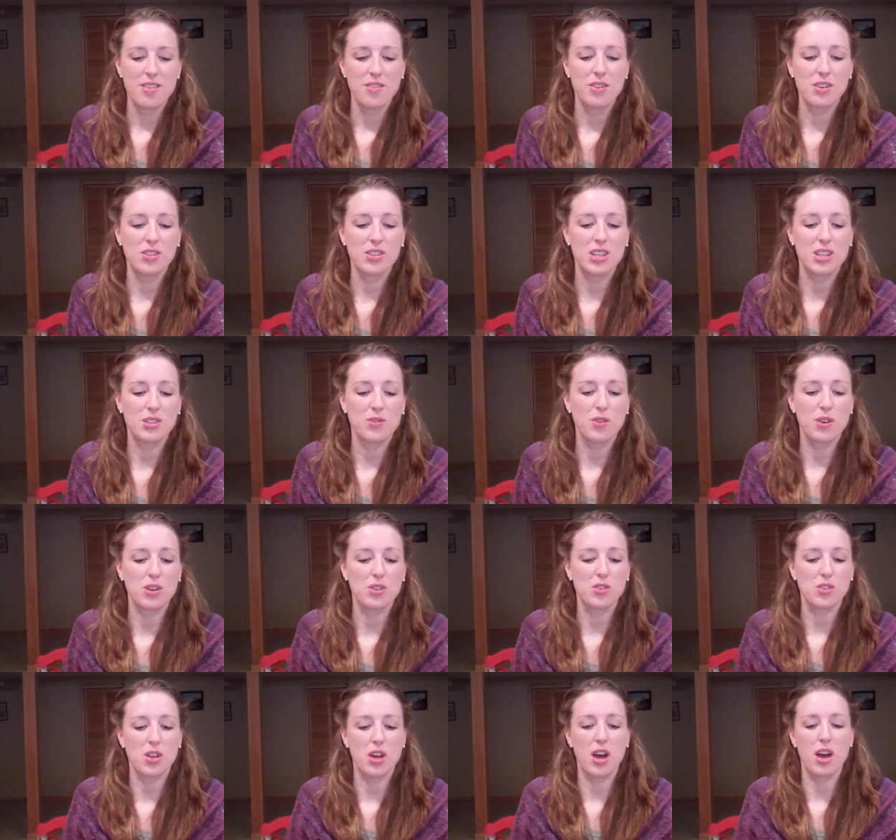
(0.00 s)
first things
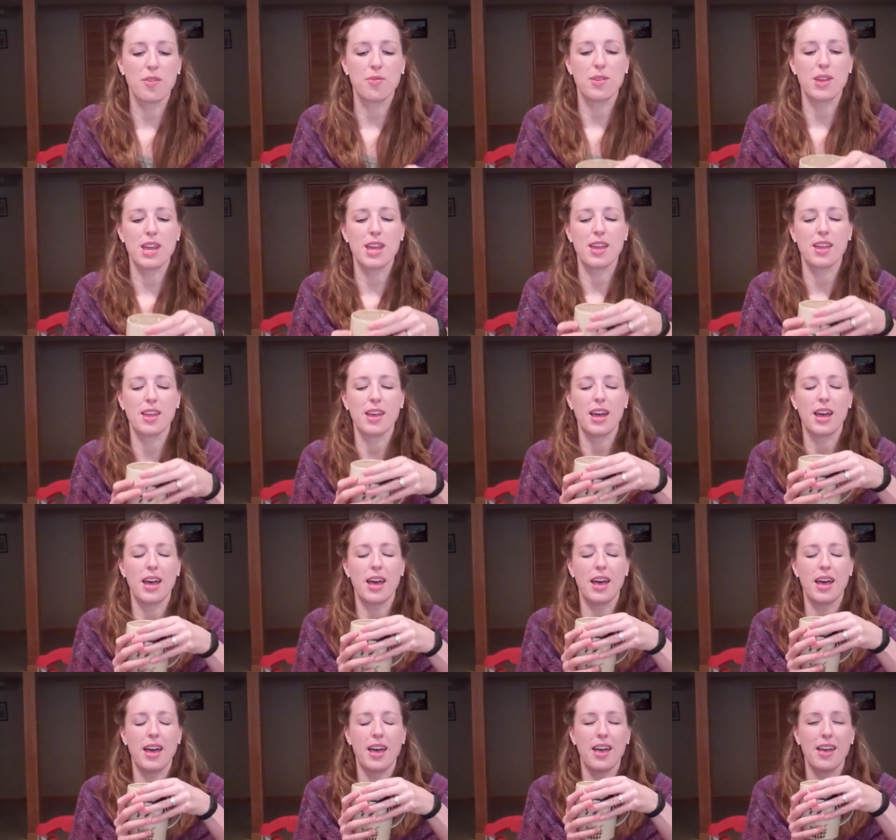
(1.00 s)
first, coffee.
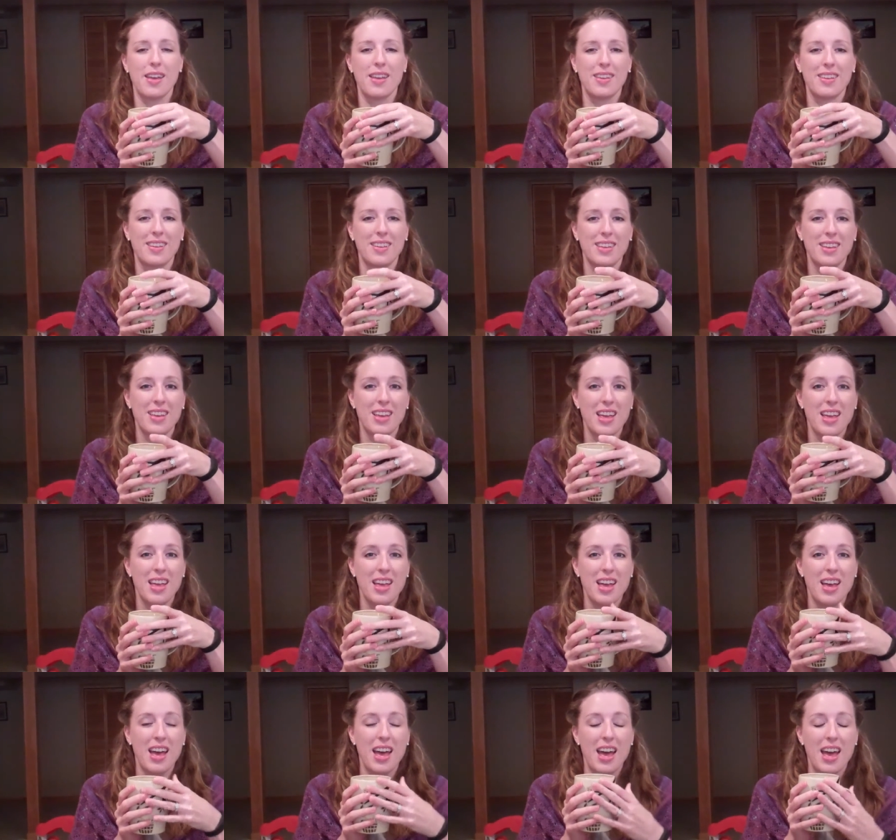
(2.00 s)
I
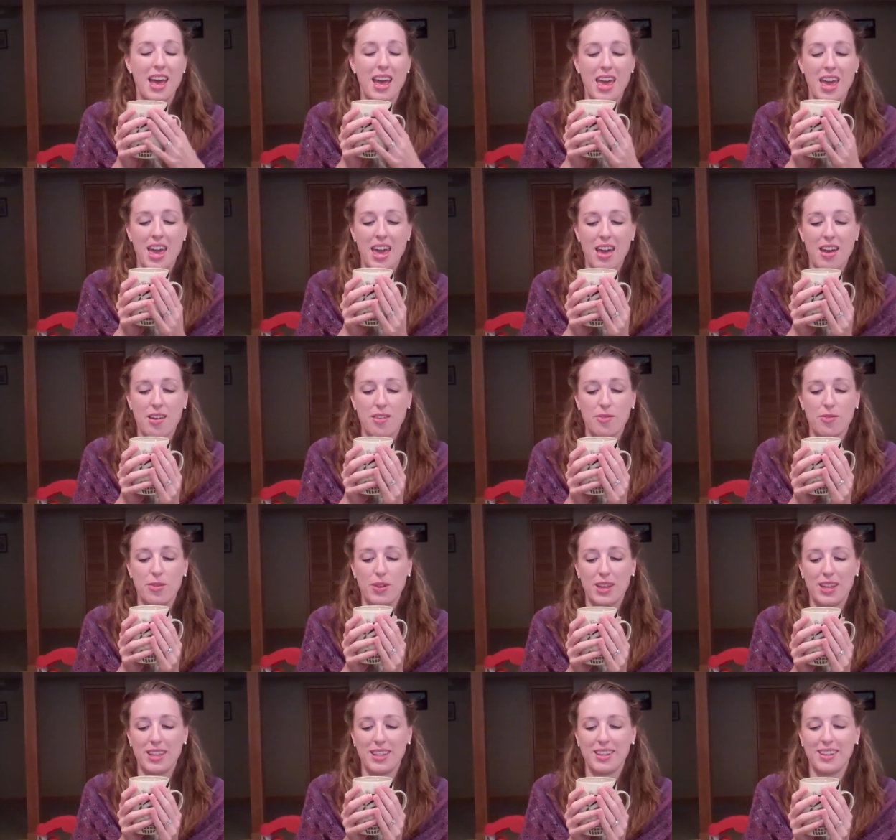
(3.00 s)
have...
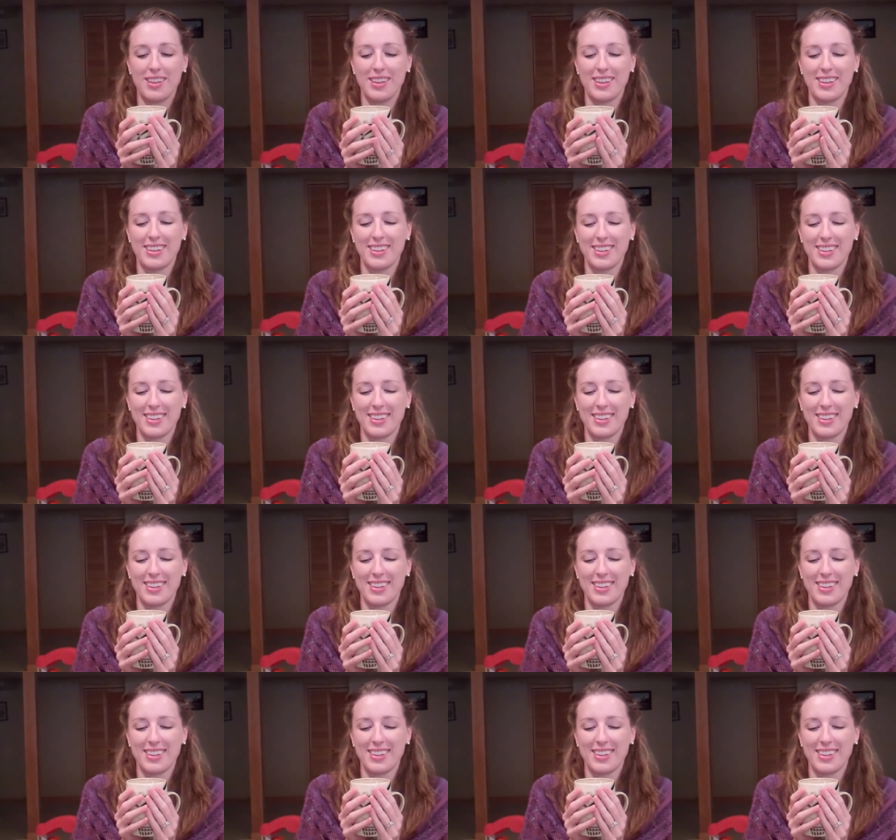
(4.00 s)
I